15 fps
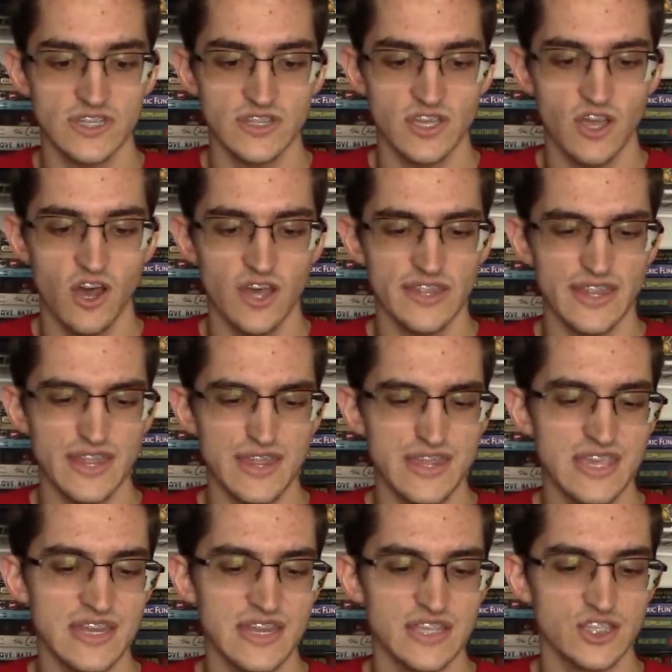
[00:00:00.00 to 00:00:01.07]
the cotton
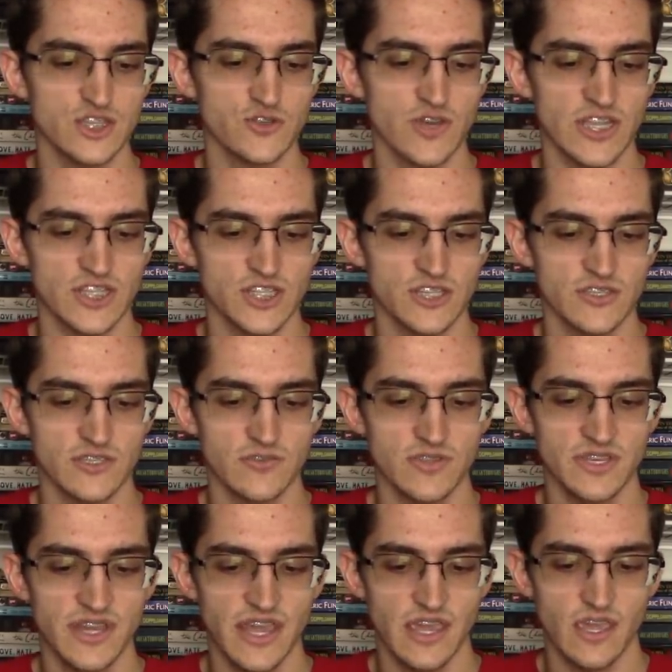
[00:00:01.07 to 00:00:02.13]
thin and stretched, so the
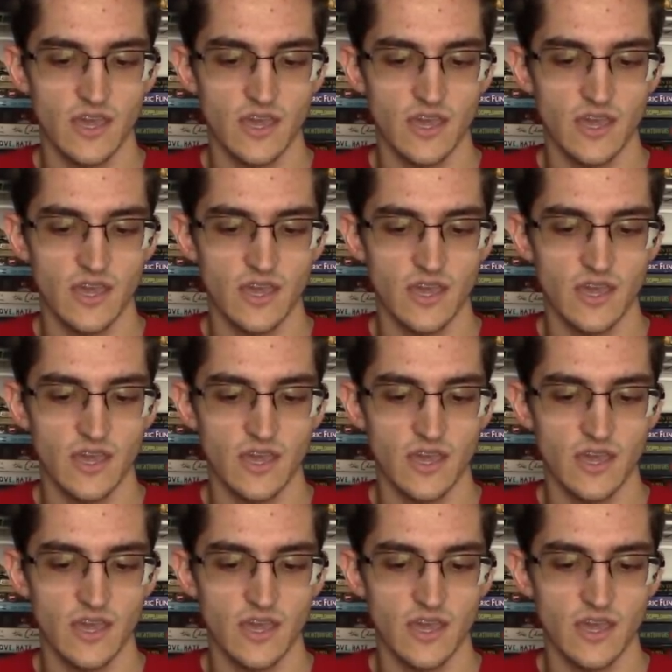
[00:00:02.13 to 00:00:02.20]
neck